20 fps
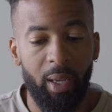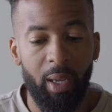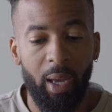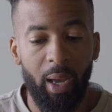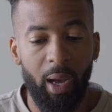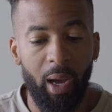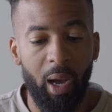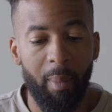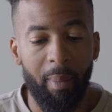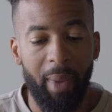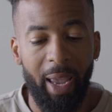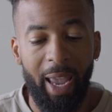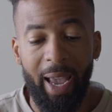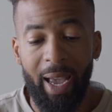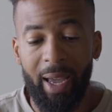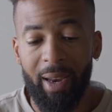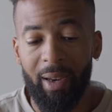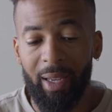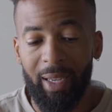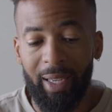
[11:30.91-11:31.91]

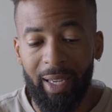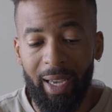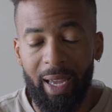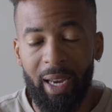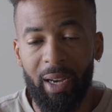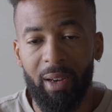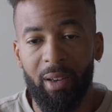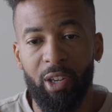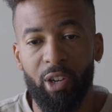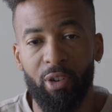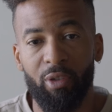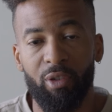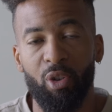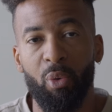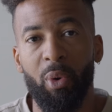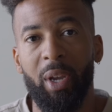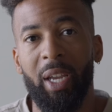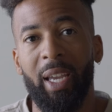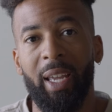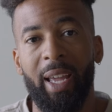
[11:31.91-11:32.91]
And again, you're
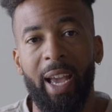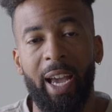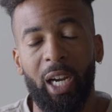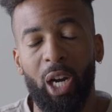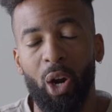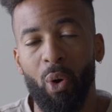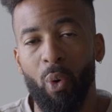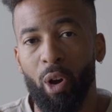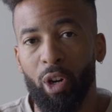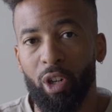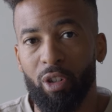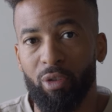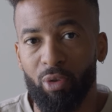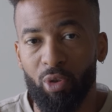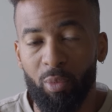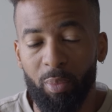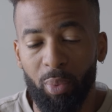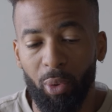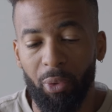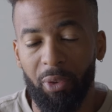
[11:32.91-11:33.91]
doing it at
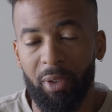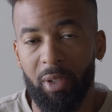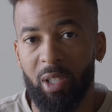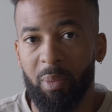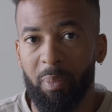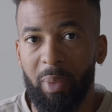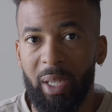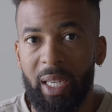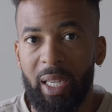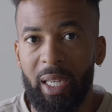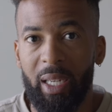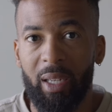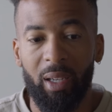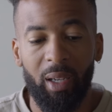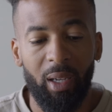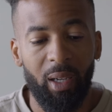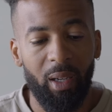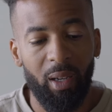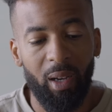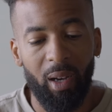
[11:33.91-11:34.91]
quadruple the speed
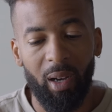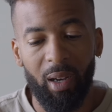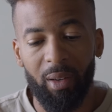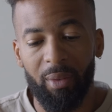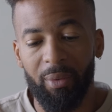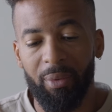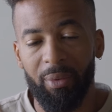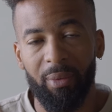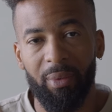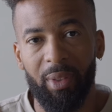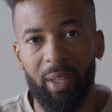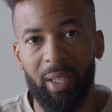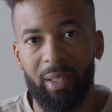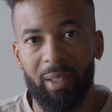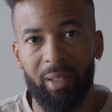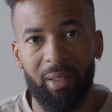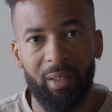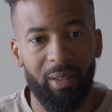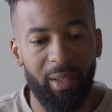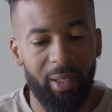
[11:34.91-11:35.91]
of
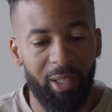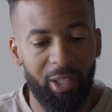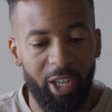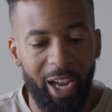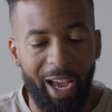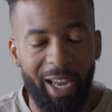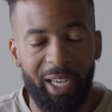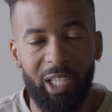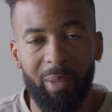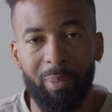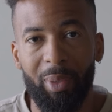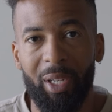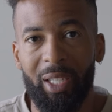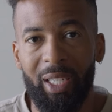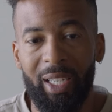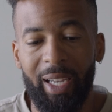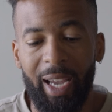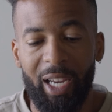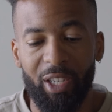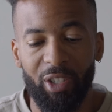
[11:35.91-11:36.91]
this
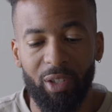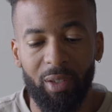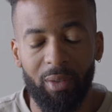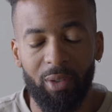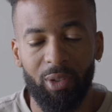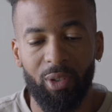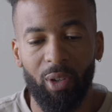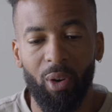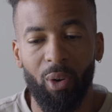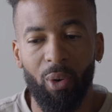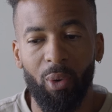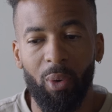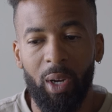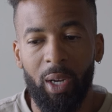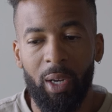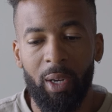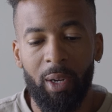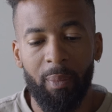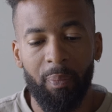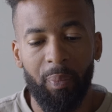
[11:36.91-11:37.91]
ChatGPT agent. So
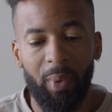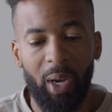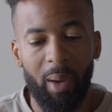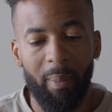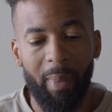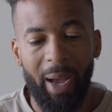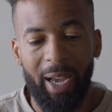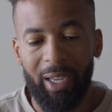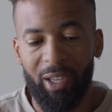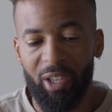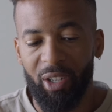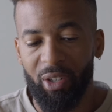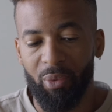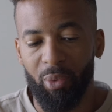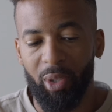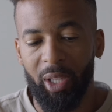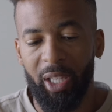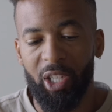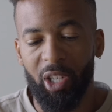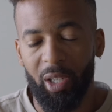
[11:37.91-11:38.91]
I couldn't
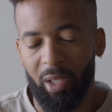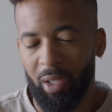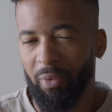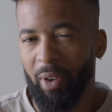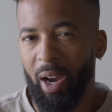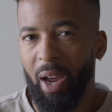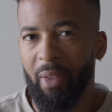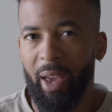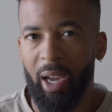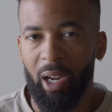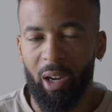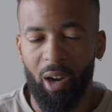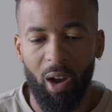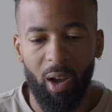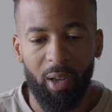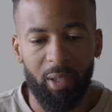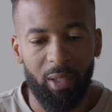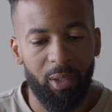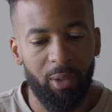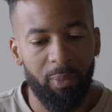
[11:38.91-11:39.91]
really justify that
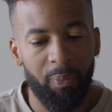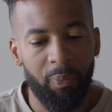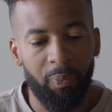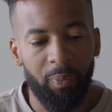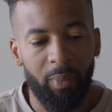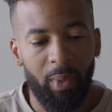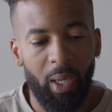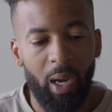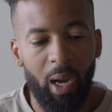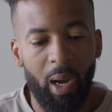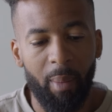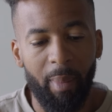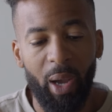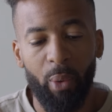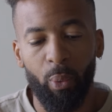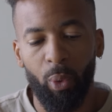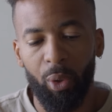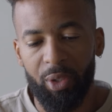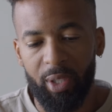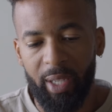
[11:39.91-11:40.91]
cost. I
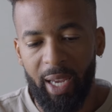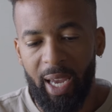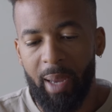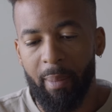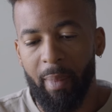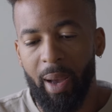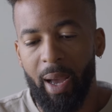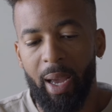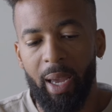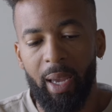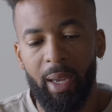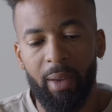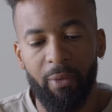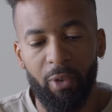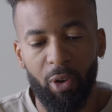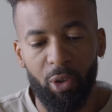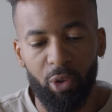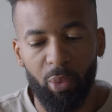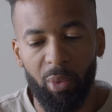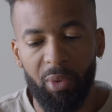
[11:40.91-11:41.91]
will say my
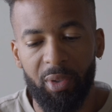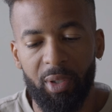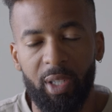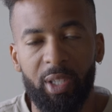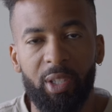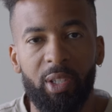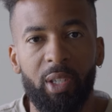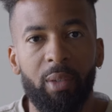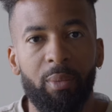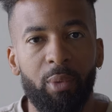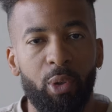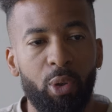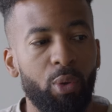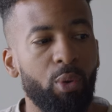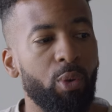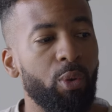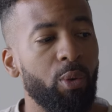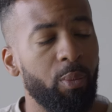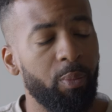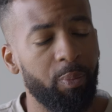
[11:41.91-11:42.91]
virtual assistant
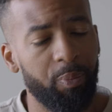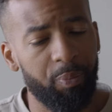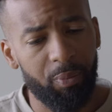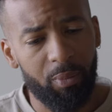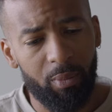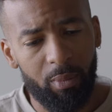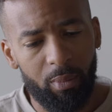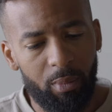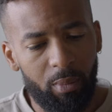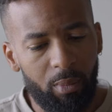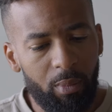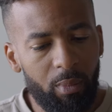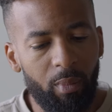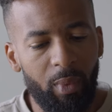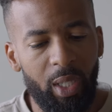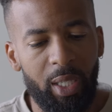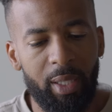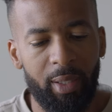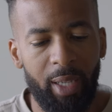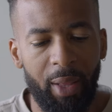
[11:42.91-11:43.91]
who
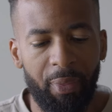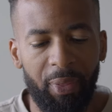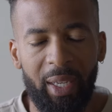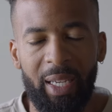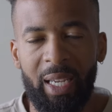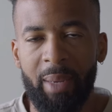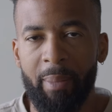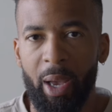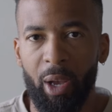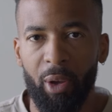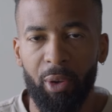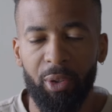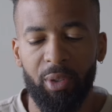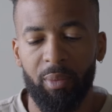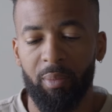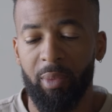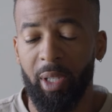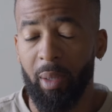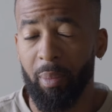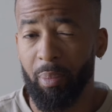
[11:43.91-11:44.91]
sent the emails
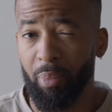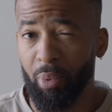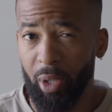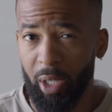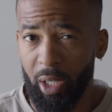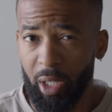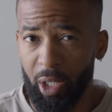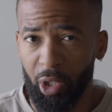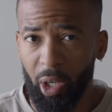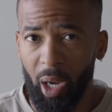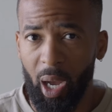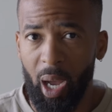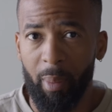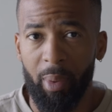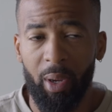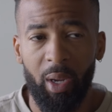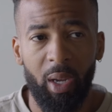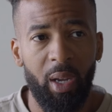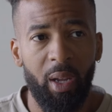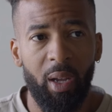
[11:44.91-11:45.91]
did a pretty good
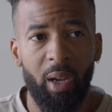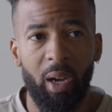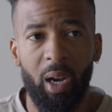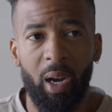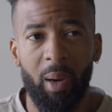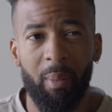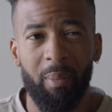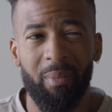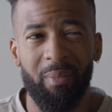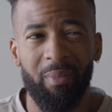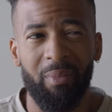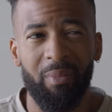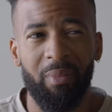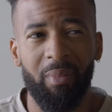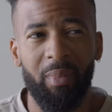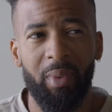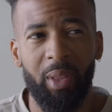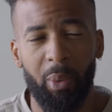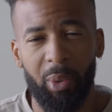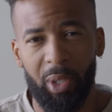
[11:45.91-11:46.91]
job.
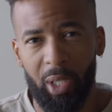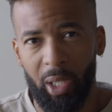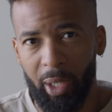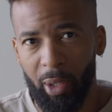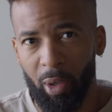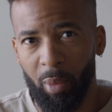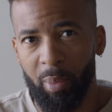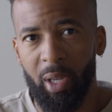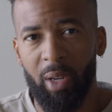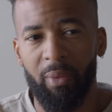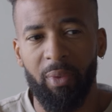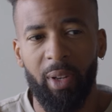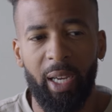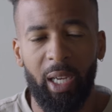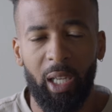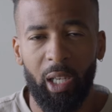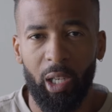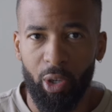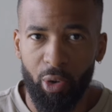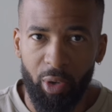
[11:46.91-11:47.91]
There was a little bit of like
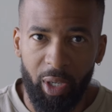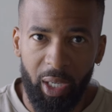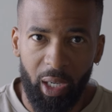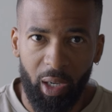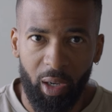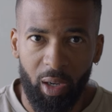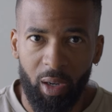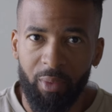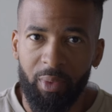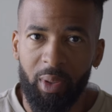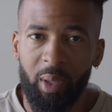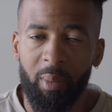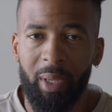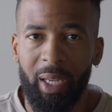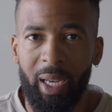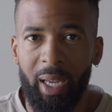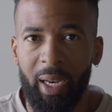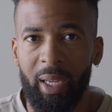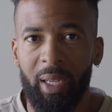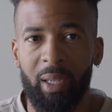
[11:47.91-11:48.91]
a learning curve in the
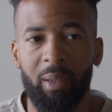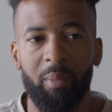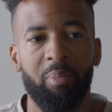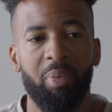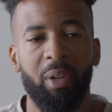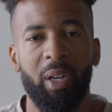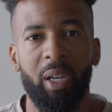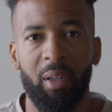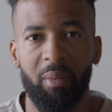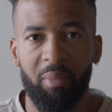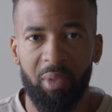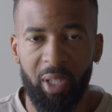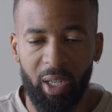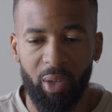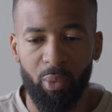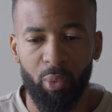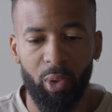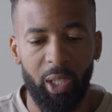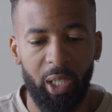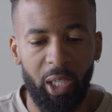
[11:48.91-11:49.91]
beginning, but did a
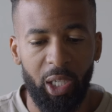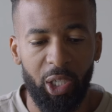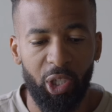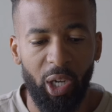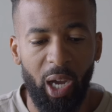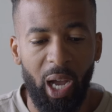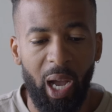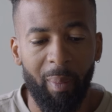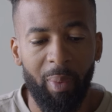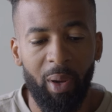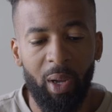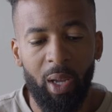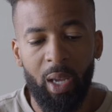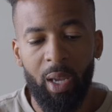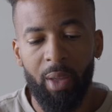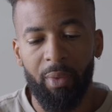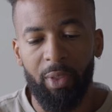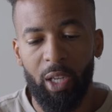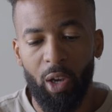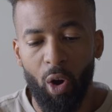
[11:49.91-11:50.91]
really good job.
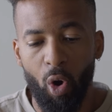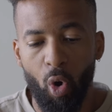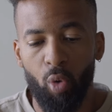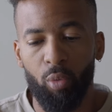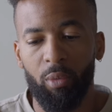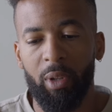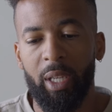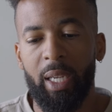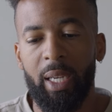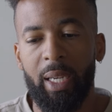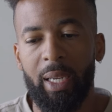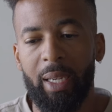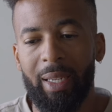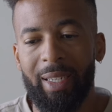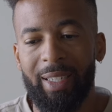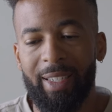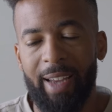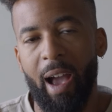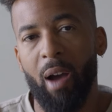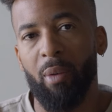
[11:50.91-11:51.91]
The only
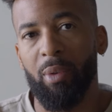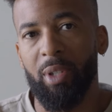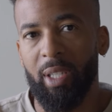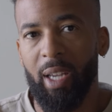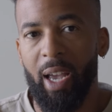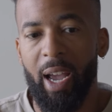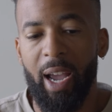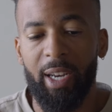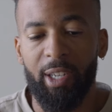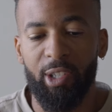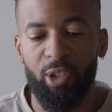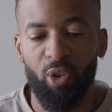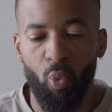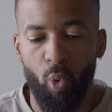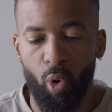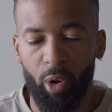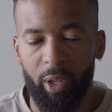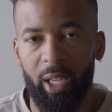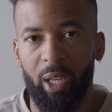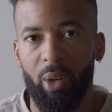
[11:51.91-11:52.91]
downside to
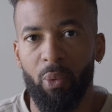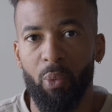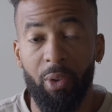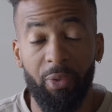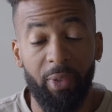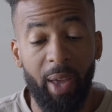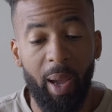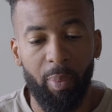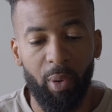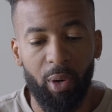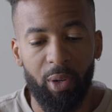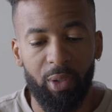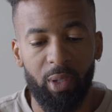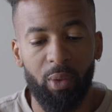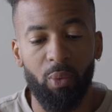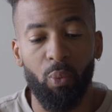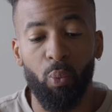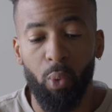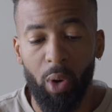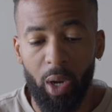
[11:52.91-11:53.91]
working with that
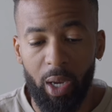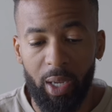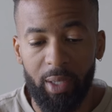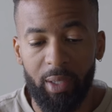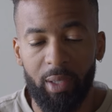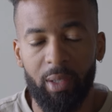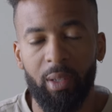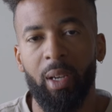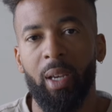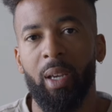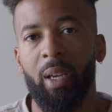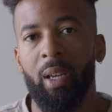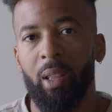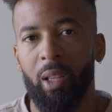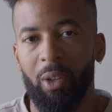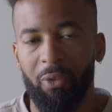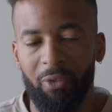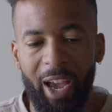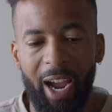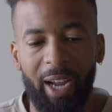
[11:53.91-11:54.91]
person was
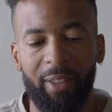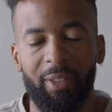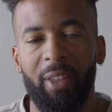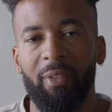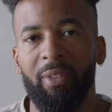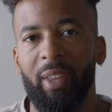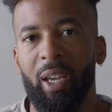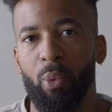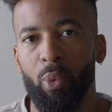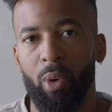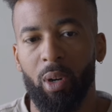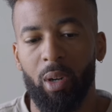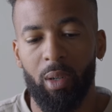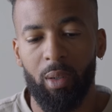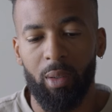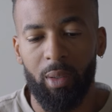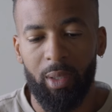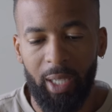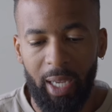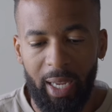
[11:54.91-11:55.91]
the fact that they
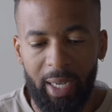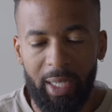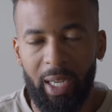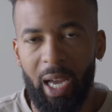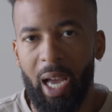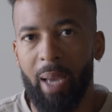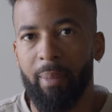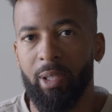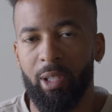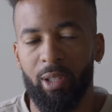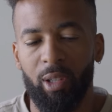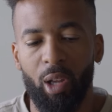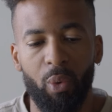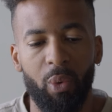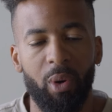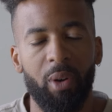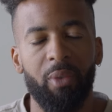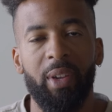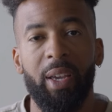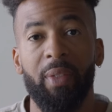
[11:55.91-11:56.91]
were 10 times
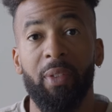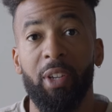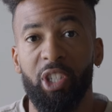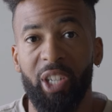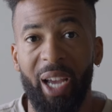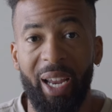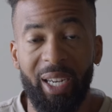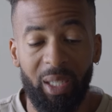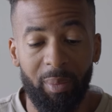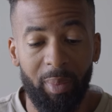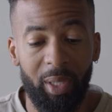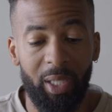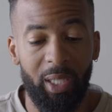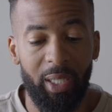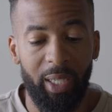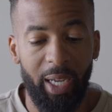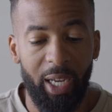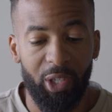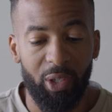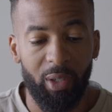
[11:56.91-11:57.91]
slower than the
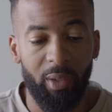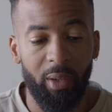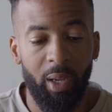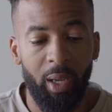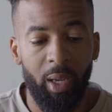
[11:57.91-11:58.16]
ChatGPT agent.